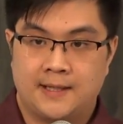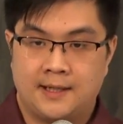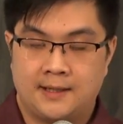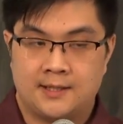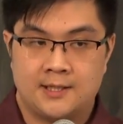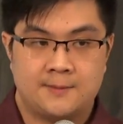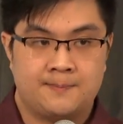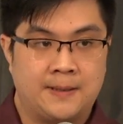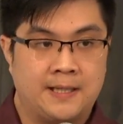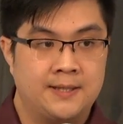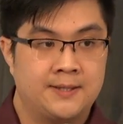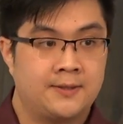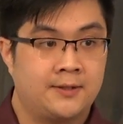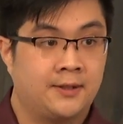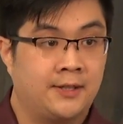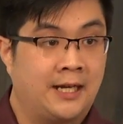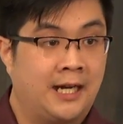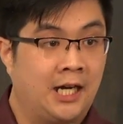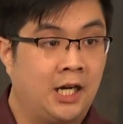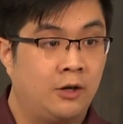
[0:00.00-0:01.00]
It is based
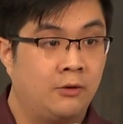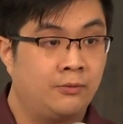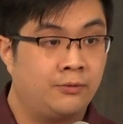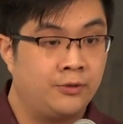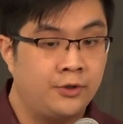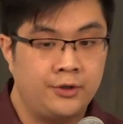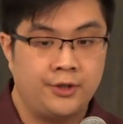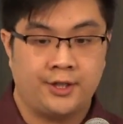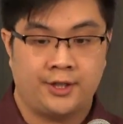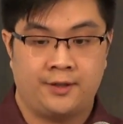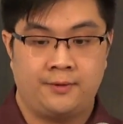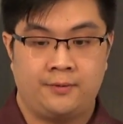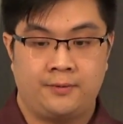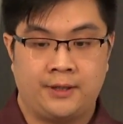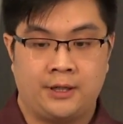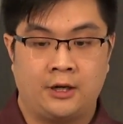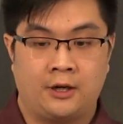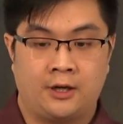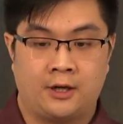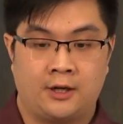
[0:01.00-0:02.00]
on how rooted
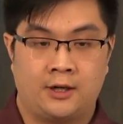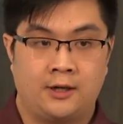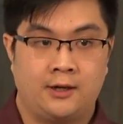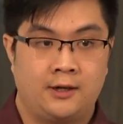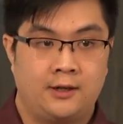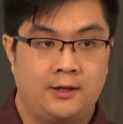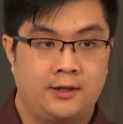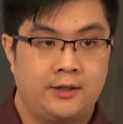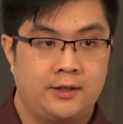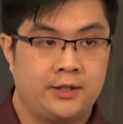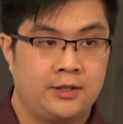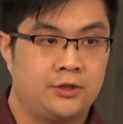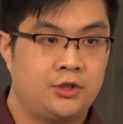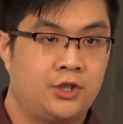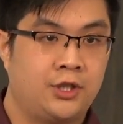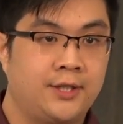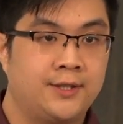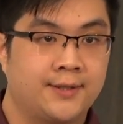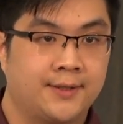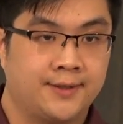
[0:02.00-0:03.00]
we are in
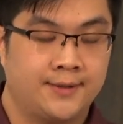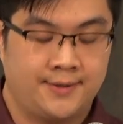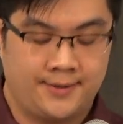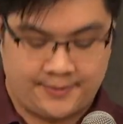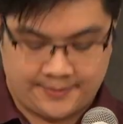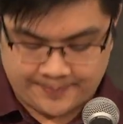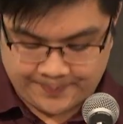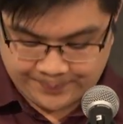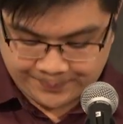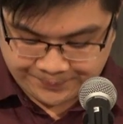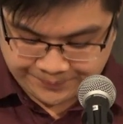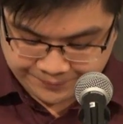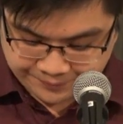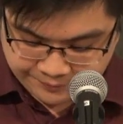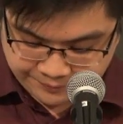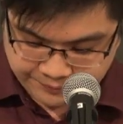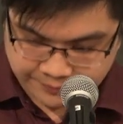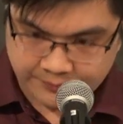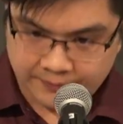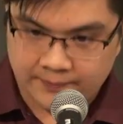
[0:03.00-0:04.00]
Jesus.
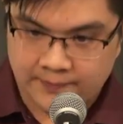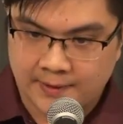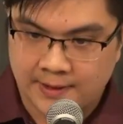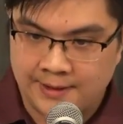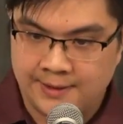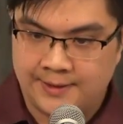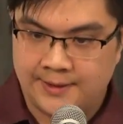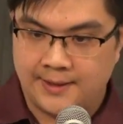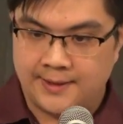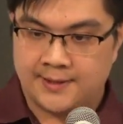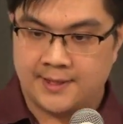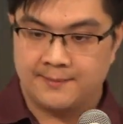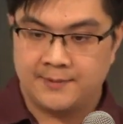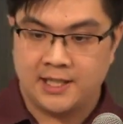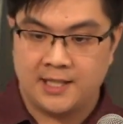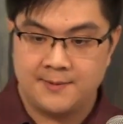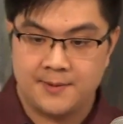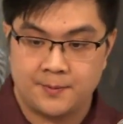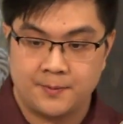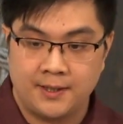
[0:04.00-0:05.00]
See,
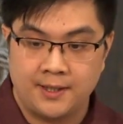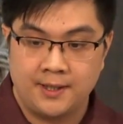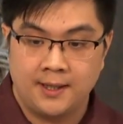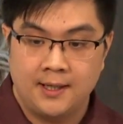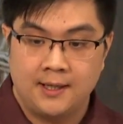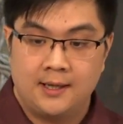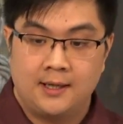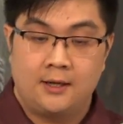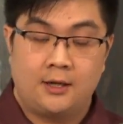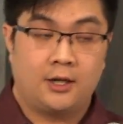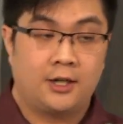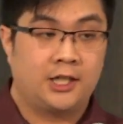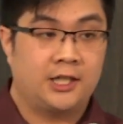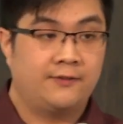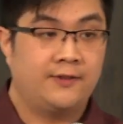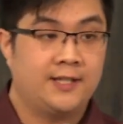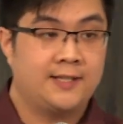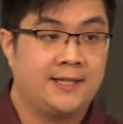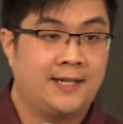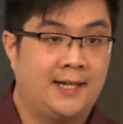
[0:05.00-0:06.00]
sometimes we are
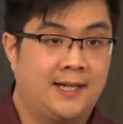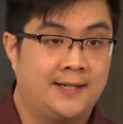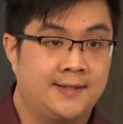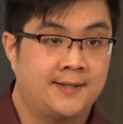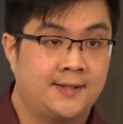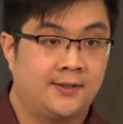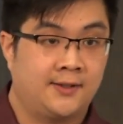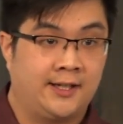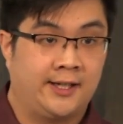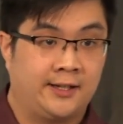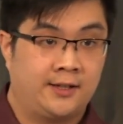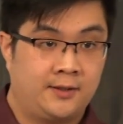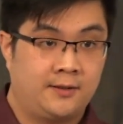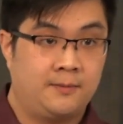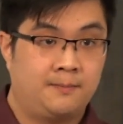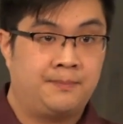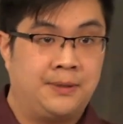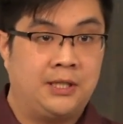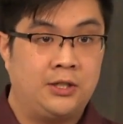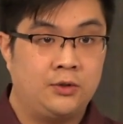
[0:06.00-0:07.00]
given a task like
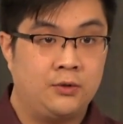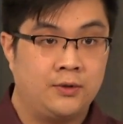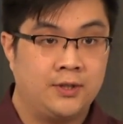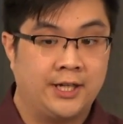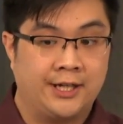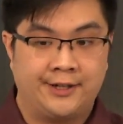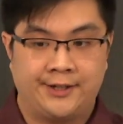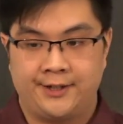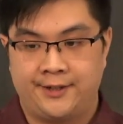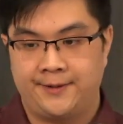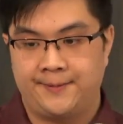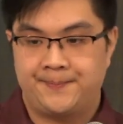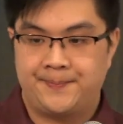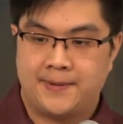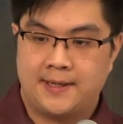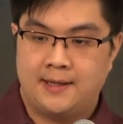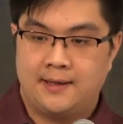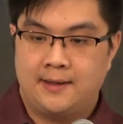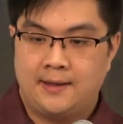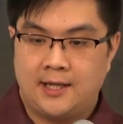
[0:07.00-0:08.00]
be united,
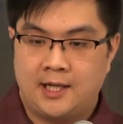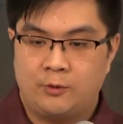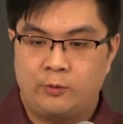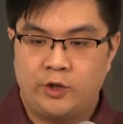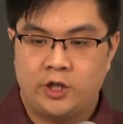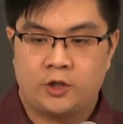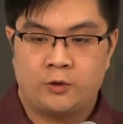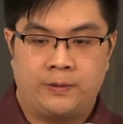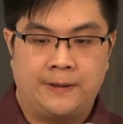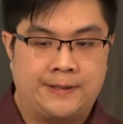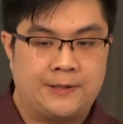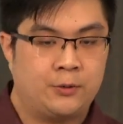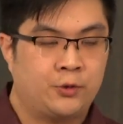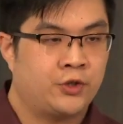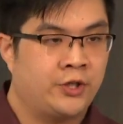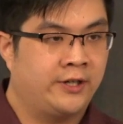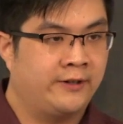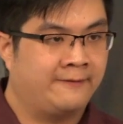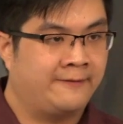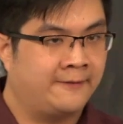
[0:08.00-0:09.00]
and we are quick to
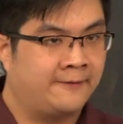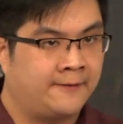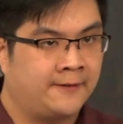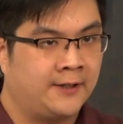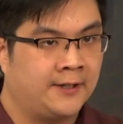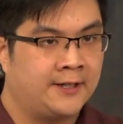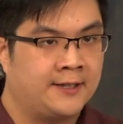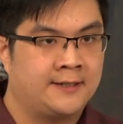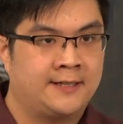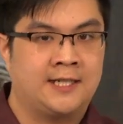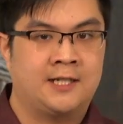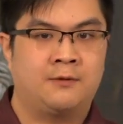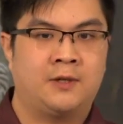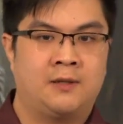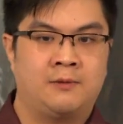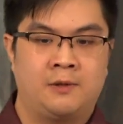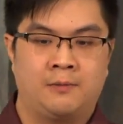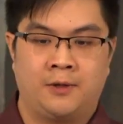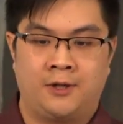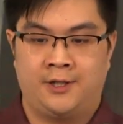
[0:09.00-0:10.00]
try to fulfill it in any
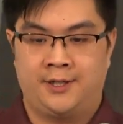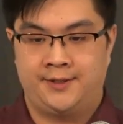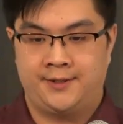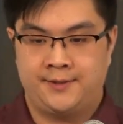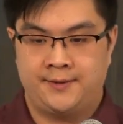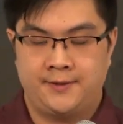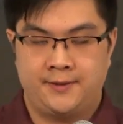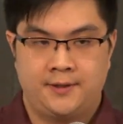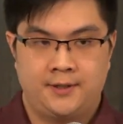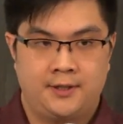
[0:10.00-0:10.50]
way we want.